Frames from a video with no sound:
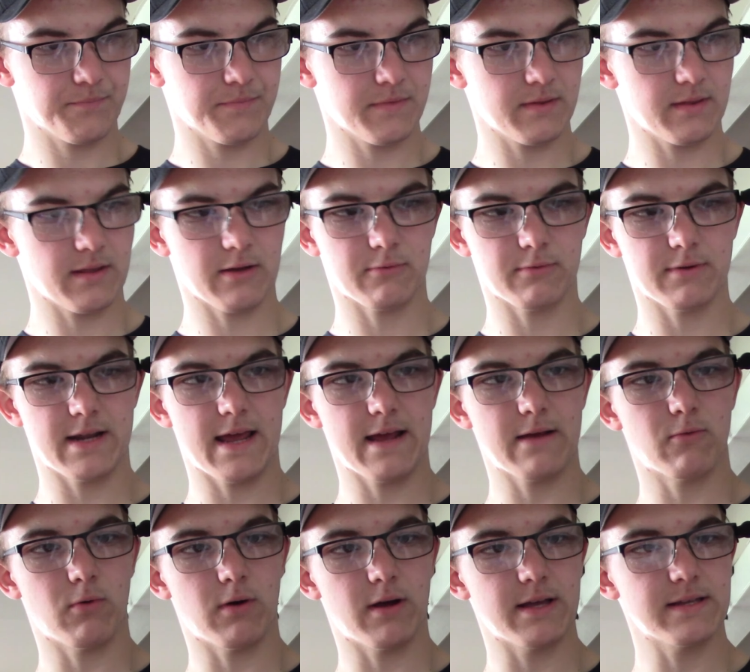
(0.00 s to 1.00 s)
liquid
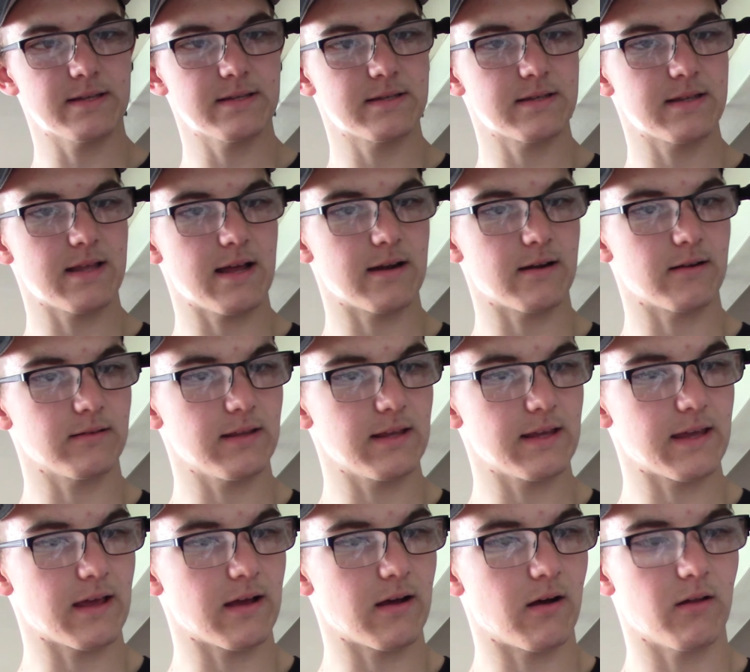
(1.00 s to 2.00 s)
egg whites that are
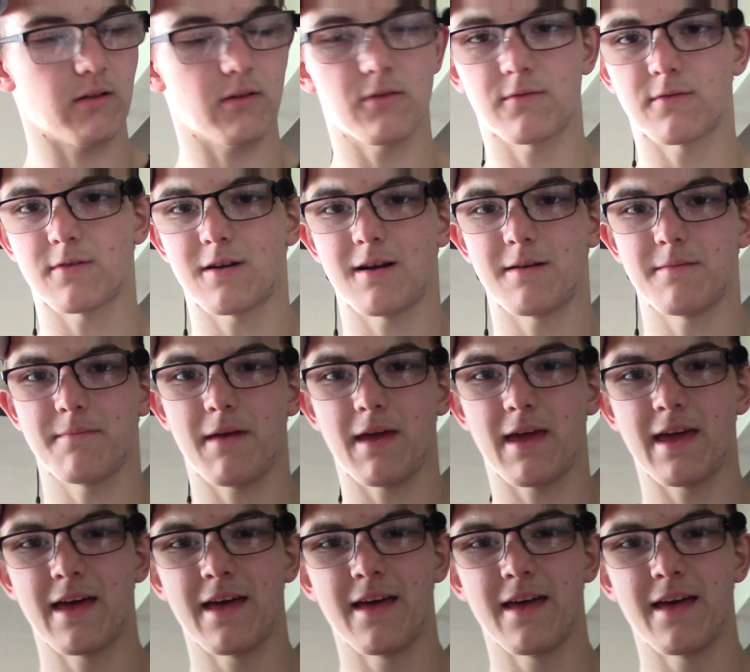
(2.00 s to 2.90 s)
leaking all over on me,